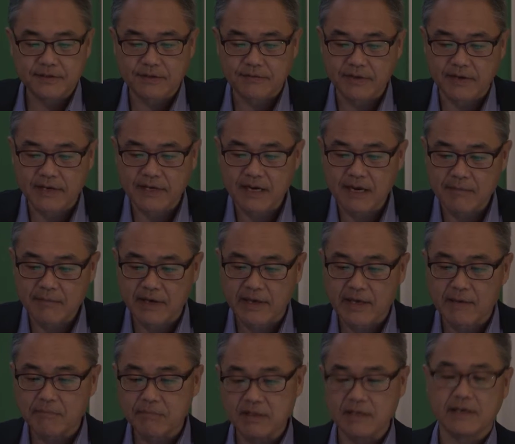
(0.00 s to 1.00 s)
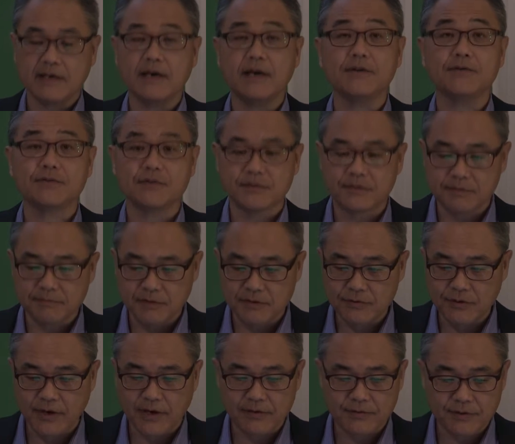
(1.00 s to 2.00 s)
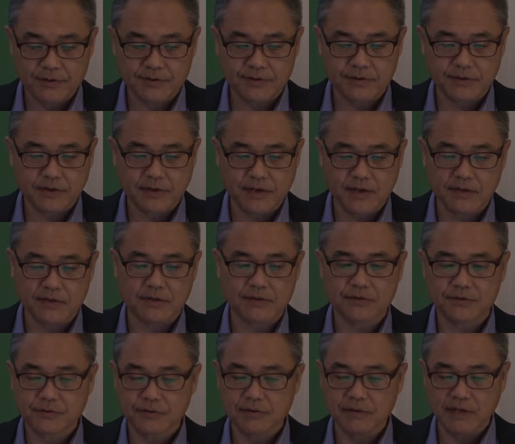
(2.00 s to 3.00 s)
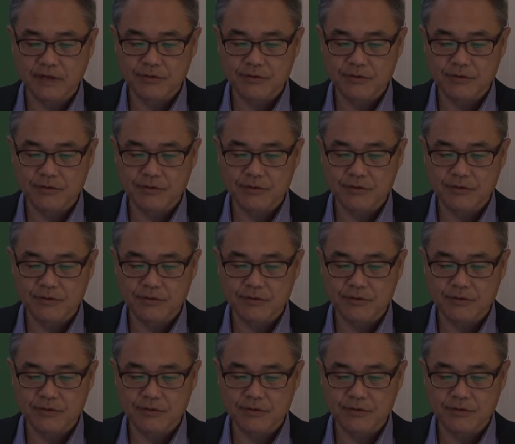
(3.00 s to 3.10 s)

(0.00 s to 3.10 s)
of economic implications of the changes in the school